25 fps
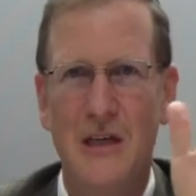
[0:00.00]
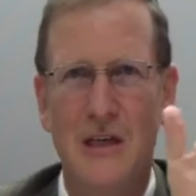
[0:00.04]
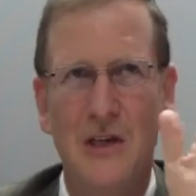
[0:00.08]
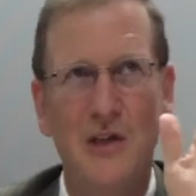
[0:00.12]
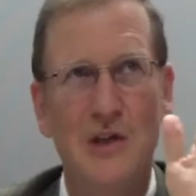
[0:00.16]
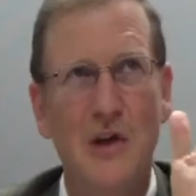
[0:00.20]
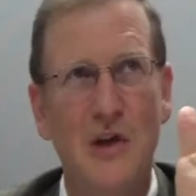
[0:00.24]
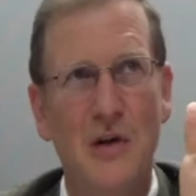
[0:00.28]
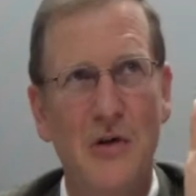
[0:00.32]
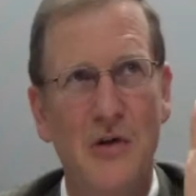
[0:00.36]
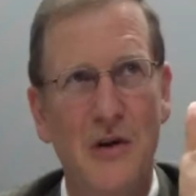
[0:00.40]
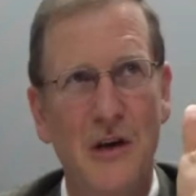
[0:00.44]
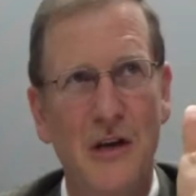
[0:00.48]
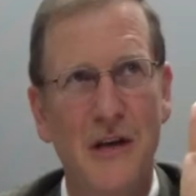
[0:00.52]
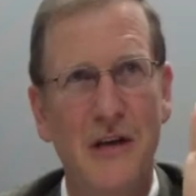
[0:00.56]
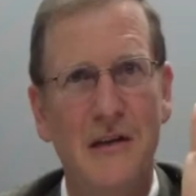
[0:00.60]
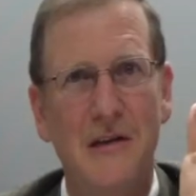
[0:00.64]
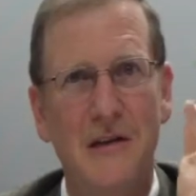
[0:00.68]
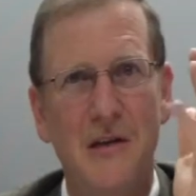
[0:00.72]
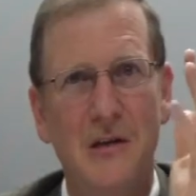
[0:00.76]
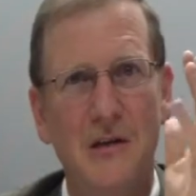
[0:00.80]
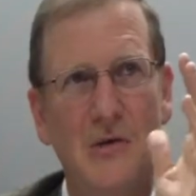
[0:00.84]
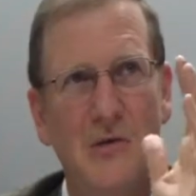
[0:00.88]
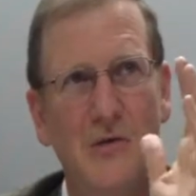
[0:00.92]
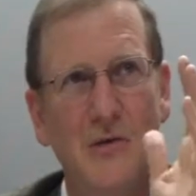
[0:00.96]
So you
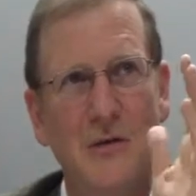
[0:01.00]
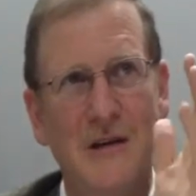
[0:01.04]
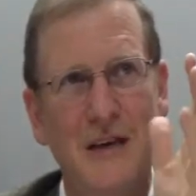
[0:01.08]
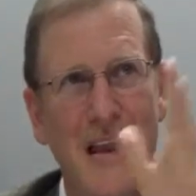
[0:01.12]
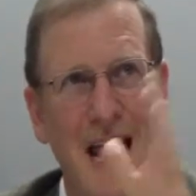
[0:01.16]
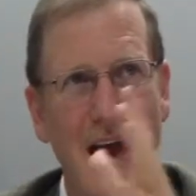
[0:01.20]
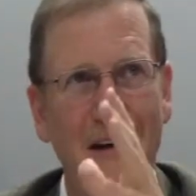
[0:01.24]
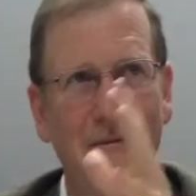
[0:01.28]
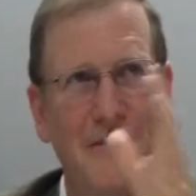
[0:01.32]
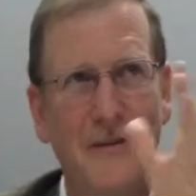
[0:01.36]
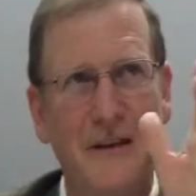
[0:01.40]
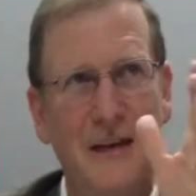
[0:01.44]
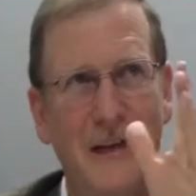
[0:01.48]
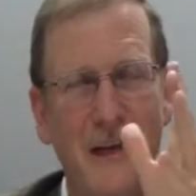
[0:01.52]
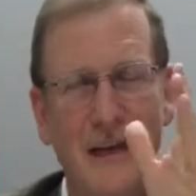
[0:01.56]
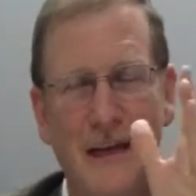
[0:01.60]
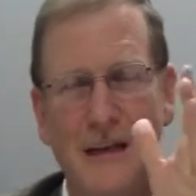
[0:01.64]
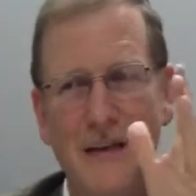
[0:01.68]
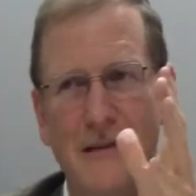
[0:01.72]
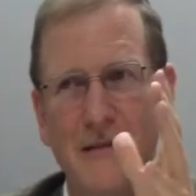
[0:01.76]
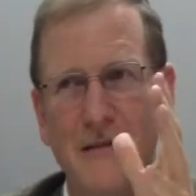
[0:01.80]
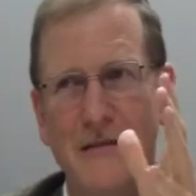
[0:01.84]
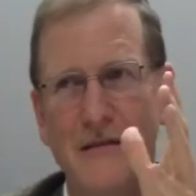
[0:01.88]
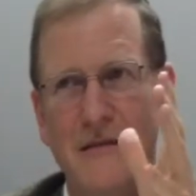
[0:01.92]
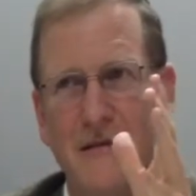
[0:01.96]
need to
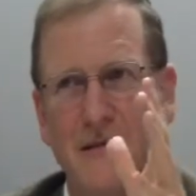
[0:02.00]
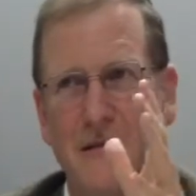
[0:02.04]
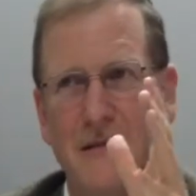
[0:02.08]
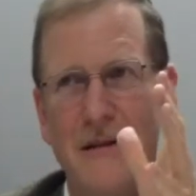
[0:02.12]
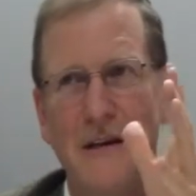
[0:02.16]
navigate